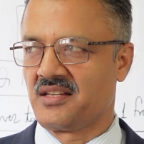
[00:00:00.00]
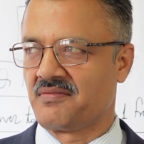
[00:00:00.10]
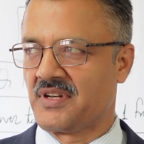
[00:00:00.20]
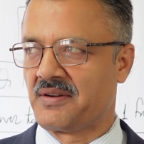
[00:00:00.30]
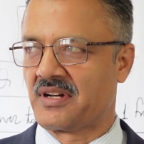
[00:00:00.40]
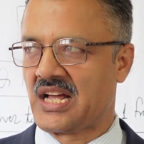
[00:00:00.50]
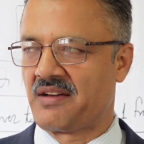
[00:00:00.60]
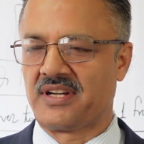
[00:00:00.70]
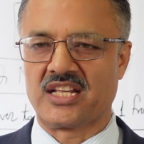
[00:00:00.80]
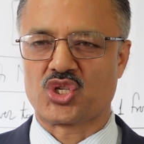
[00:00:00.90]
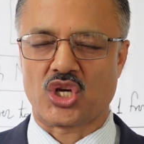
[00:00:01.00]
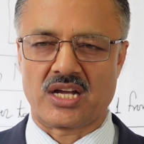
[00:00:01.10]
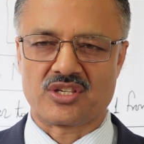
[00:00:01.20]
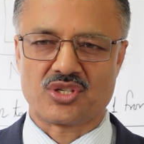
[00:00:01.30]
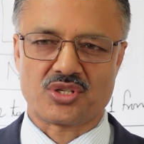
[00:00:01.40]
never have any
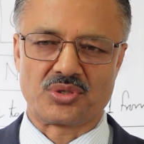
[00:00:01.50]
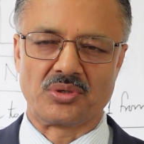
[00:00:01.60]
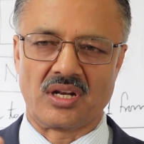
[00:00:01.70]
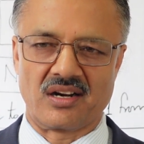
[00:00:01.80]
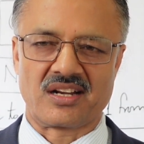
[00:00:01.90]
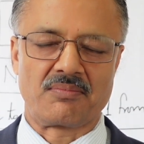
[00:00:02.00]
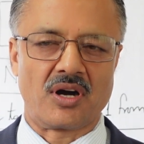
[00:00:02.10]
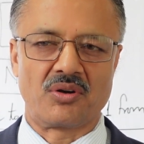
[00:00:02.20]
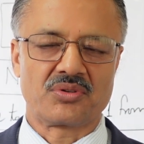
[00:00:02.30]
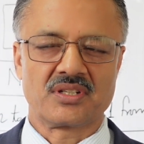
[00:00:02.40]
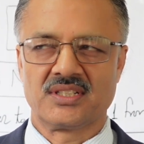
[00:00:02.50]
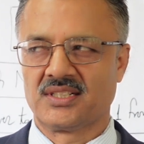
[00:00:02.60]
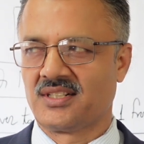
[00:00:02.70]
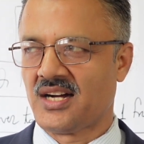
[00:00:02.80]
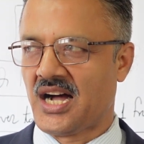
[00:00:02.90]
chance to learn about
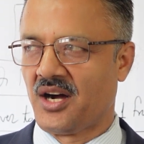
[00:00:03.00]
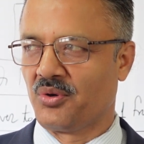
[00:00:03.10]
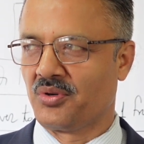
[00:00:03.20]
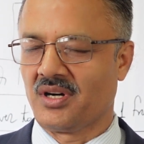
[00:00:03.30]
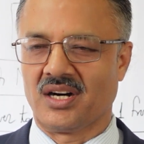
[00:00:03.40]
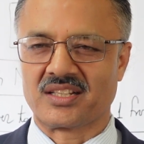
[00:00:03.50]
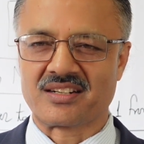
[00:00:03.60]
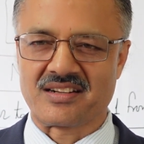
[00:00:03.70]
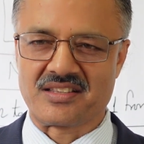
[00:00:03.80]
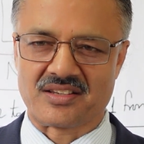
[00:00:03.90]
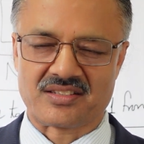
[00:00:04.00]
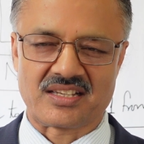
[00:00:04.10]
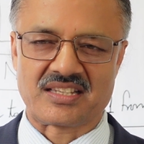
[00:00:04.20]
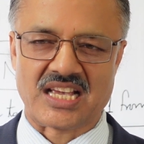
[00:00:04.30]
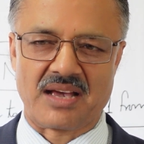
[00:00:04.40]
how other teachers
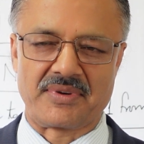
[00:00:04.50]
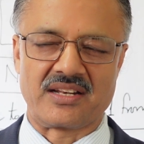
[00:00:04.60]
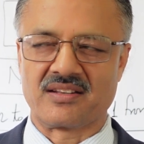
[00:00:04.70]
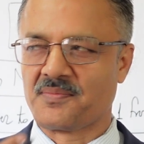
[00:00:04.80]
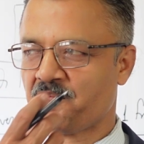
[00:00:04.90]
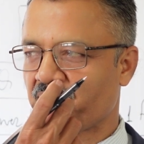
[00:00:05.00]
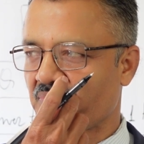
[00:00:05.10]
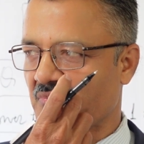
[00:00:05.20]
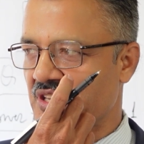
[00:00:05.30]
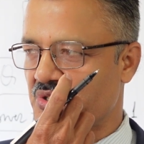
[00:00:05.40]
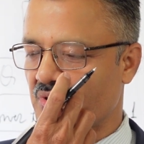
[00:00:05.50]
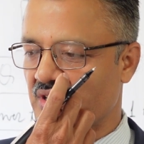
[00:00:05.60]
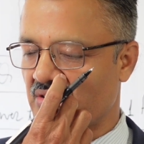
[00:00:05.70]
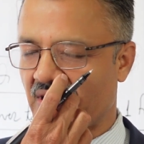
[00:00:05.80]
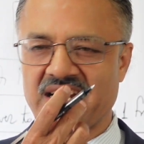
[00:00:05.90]
examine
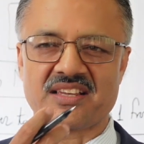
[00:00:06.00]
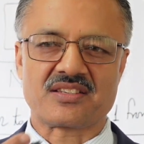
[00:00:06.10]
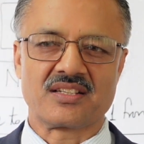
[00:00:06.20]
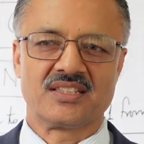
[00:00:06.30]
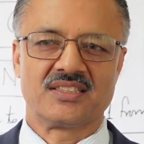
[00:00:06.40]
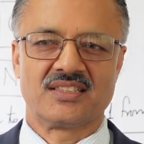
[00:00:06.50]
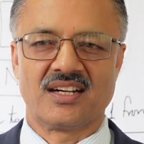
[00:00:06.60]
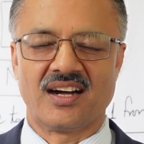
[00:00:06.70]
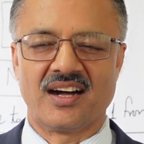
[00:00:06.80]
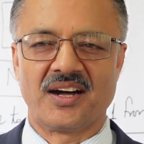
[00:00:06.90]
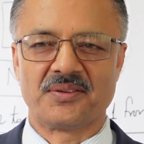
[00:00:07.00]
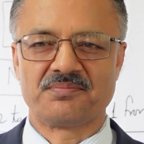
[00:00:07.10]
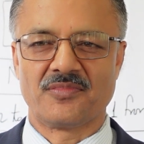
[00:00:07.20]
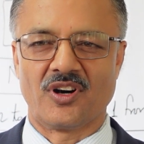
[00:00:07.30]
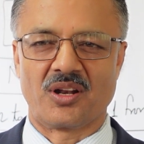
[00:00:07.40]
student writings.
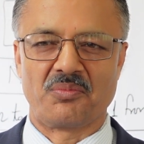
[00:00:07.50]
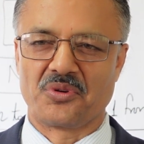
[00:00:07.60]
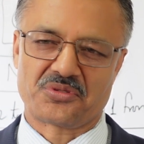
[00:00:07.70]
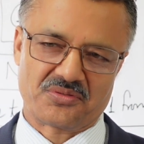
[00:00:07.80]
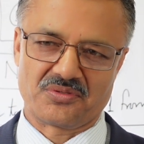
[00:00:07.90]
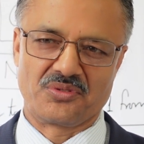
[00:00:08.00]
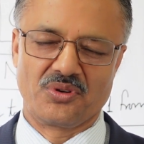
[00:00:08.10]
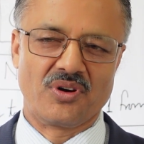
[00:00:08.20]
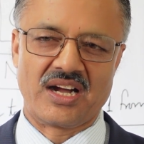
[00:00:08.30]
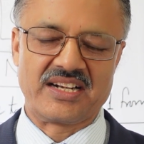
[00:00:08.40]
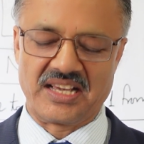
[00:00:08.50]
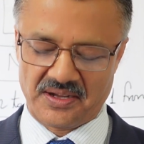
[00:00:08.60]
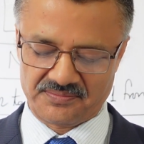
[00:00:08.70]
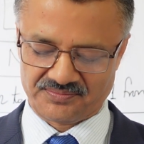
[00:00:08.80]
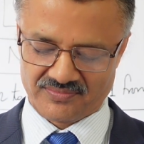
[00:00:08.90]
Almost no
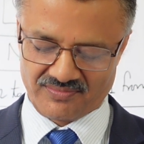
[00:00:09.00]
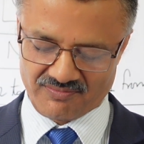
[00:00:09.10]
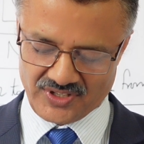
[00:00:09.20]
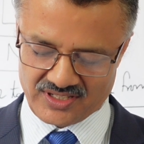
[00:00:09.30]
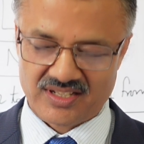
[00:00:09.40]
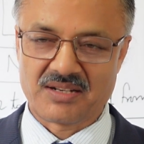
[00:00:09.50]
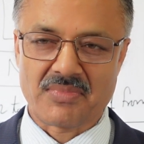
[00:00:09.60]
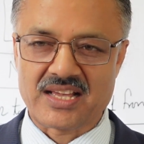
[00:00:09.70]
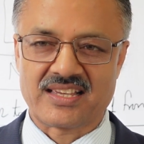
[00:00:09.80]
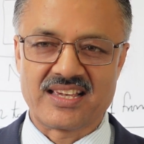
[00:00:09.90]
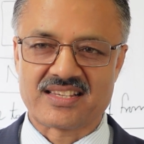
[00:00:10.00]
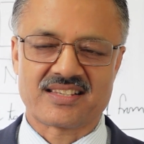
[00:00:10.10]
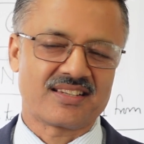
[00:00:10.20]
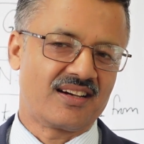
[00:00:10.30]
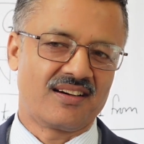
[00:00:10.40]
idea. But in my
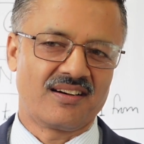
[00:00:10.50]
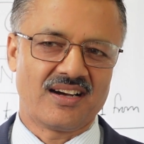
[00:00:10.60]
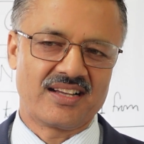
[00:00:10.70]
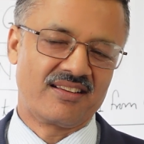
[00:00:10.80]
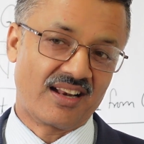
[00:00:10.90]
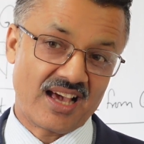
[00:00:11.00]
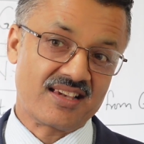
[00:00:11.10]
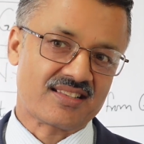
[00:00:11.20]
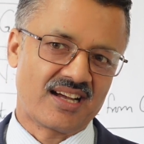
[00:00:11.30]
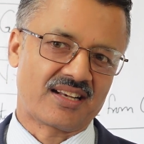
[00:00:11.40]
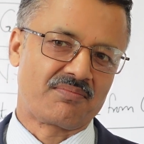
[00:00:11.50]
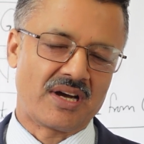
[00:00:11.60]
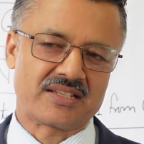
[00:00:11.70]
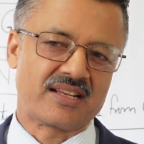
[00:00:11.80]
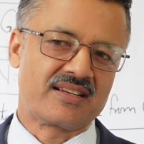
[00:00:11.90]
case, I realize that
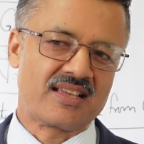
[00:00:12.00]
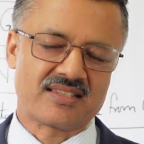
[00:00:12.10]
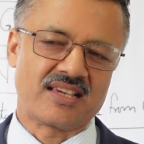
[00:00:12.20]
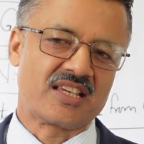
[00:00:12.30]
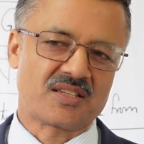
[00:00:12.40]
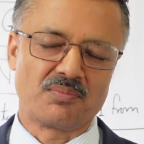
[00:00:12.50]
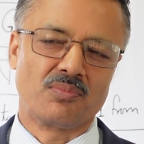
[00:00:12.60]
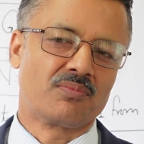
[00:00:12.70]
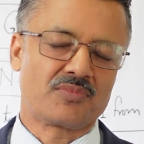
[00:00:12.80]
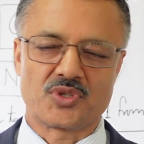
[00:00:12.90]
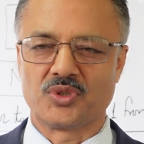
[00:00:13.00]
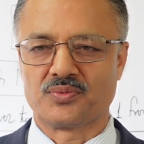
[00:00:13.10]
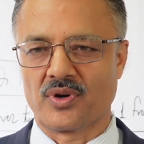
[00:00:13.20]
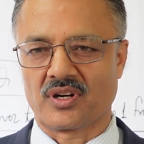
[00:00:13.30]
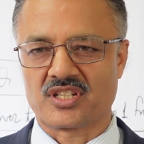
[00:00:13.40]
my tendency is to
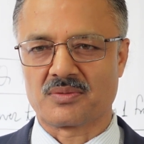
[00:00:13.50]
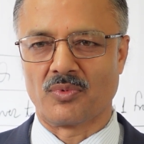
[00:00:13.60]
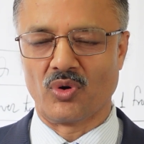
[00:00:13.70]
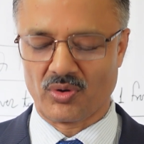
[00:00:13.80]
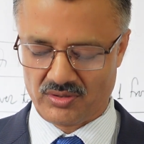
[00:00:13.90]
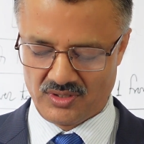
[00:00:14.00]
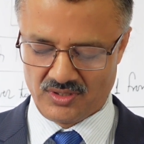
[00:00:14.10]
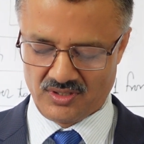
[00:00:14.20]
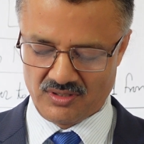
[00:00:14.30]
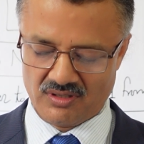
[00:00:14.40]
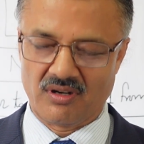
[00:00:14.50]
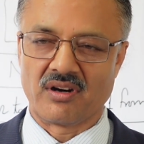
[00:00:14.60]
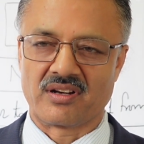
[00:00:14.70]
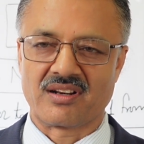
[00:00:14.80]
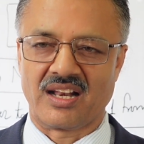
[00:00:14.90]
focus more
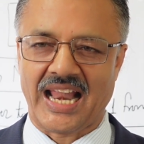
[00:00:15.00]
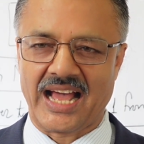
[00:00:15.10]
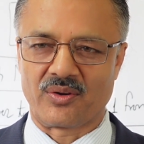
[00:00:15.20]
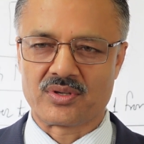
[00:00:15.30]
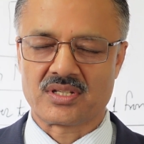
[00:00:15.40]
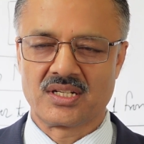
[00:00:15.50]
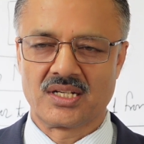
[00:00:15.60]
on language